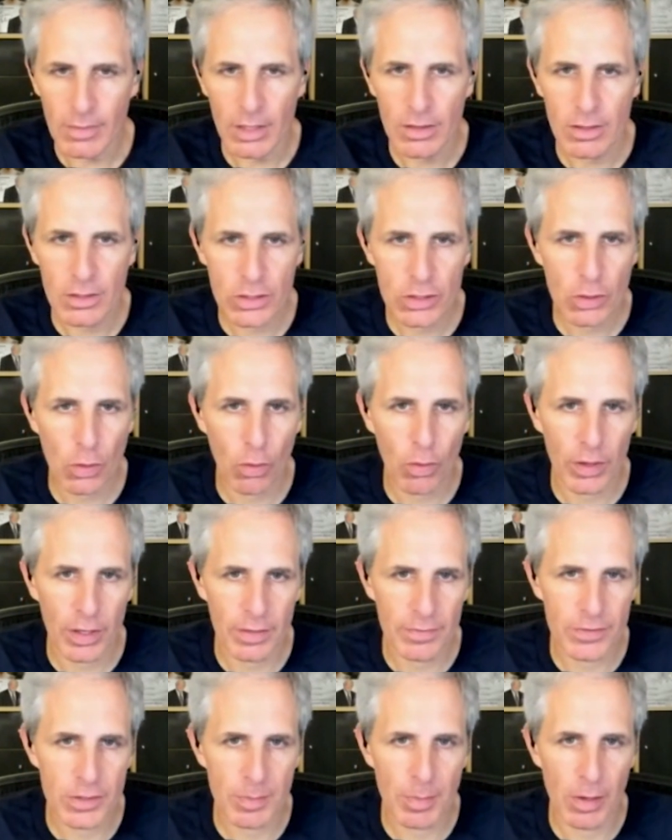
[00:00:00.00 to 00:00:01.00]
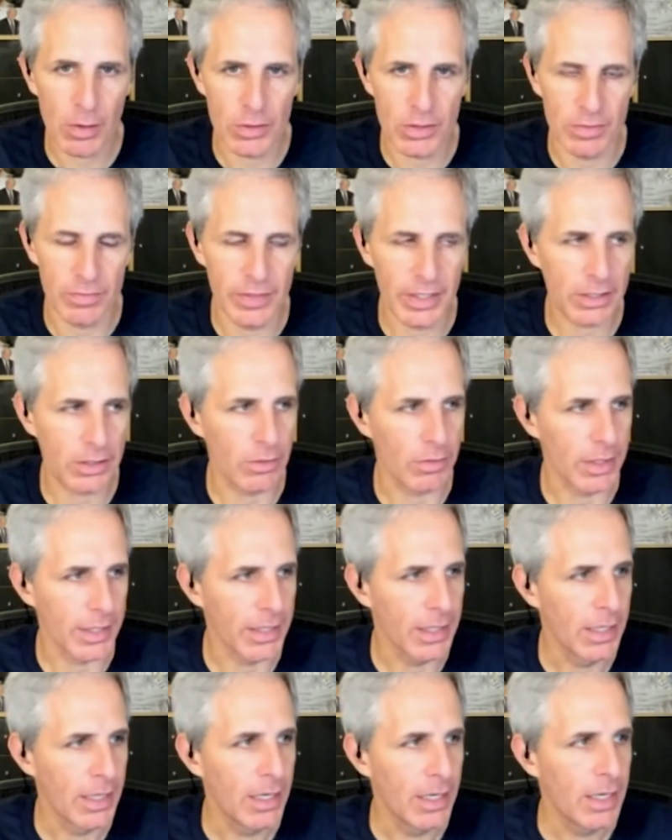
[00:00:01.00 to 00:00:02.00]
the story of supposed
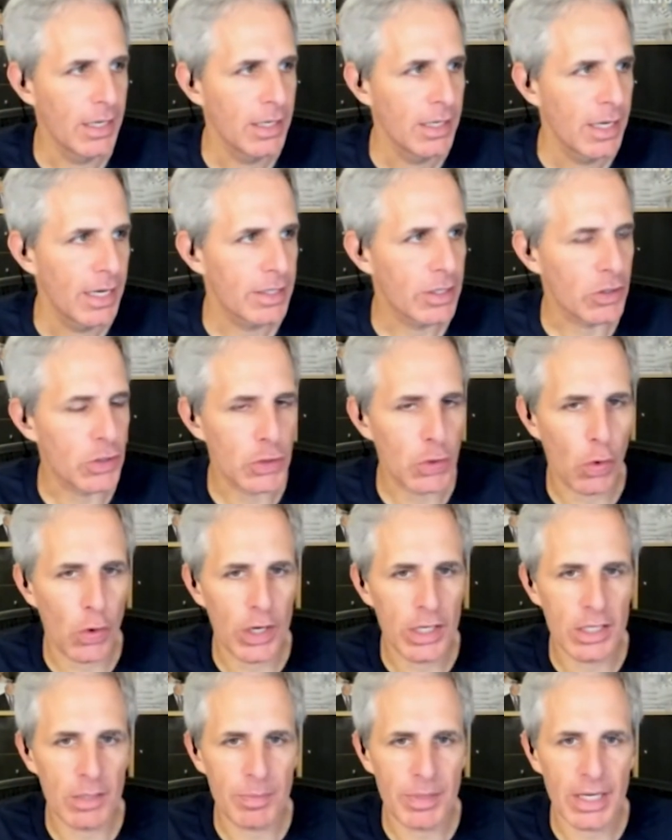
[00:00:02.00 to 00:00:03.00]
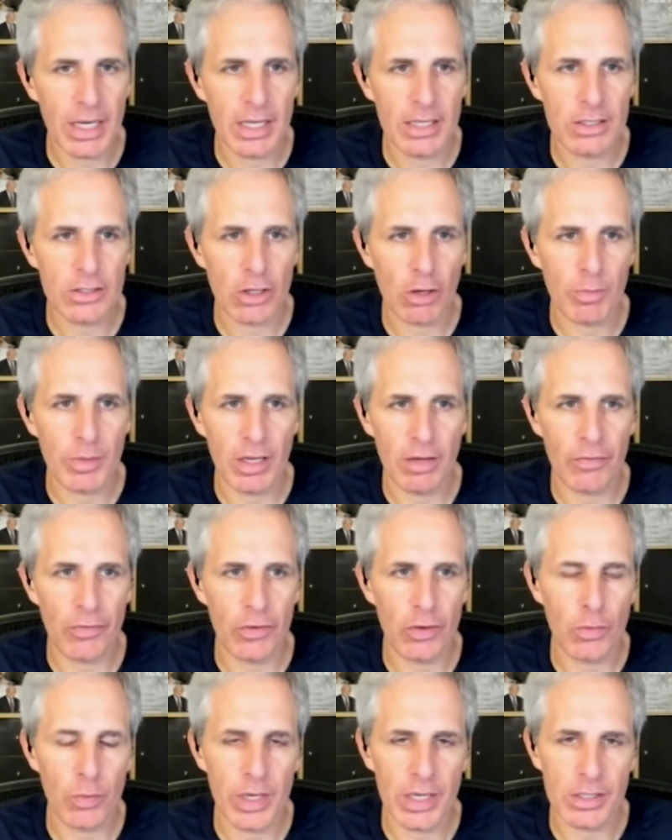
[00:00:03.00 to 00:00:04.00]
victory, is a story that begins only a
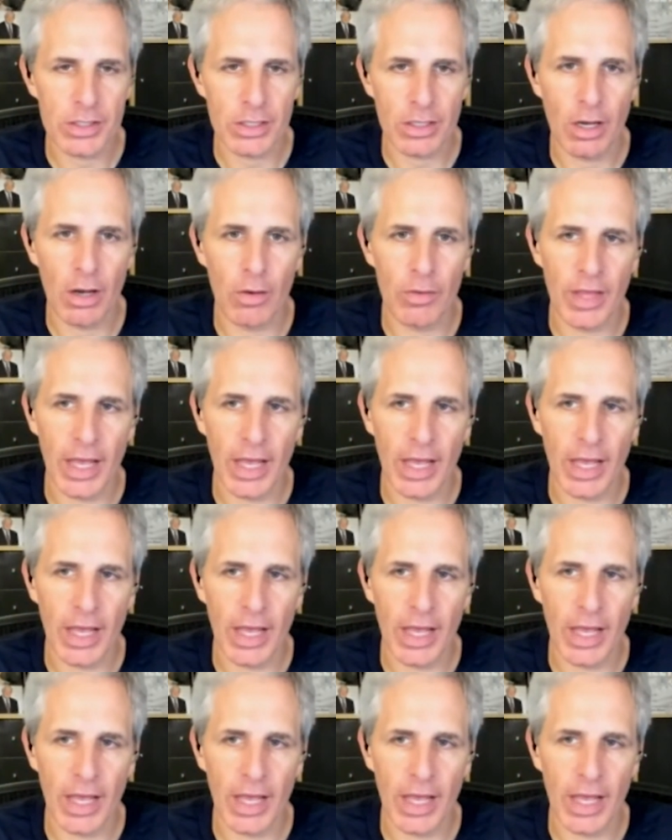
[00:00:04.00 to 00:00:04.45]
few weeks ago.